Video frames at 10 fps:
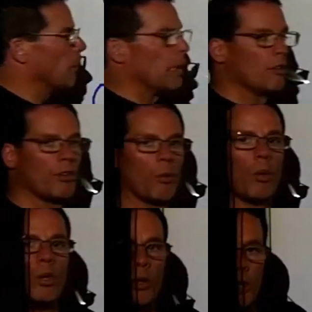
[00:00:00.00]
means that
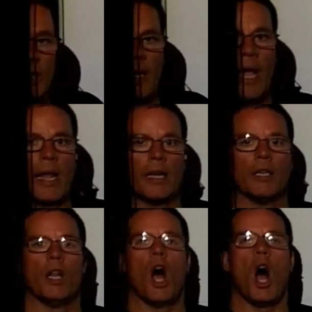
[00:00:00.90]
we're looking at
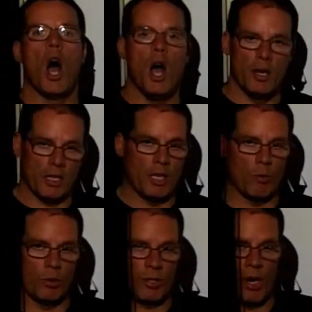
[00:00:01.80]
an
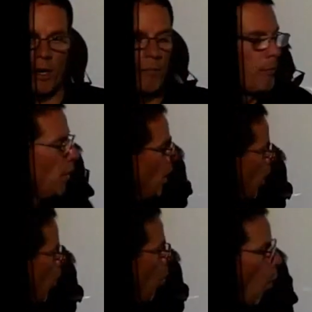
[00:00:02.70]
unequal sharing.
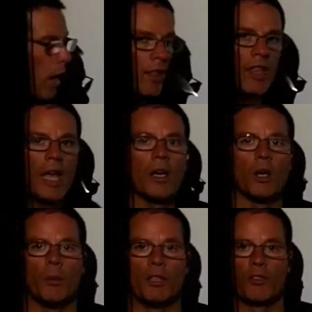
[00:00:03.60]
One of the
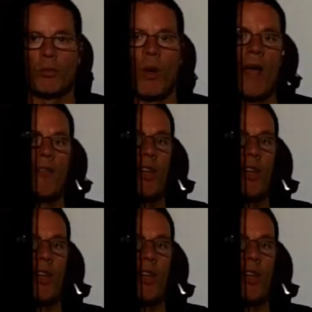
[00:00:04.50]
elements will have